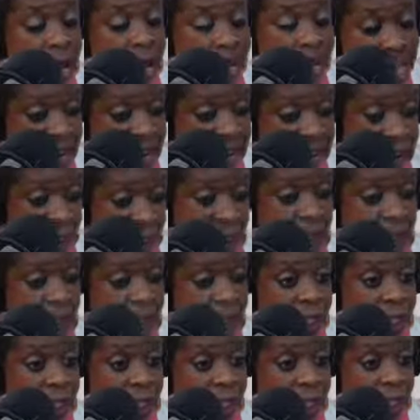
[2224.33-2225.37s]
evil,
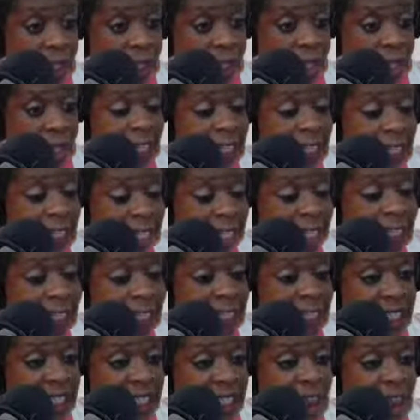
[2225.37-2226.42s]
and killing
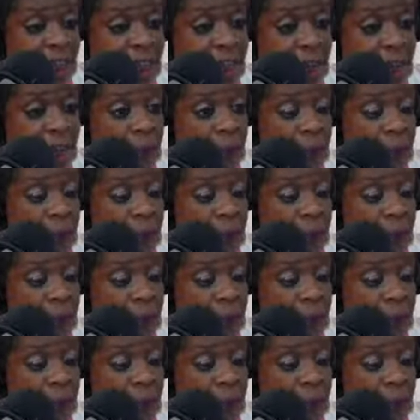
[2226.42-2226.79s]
us off,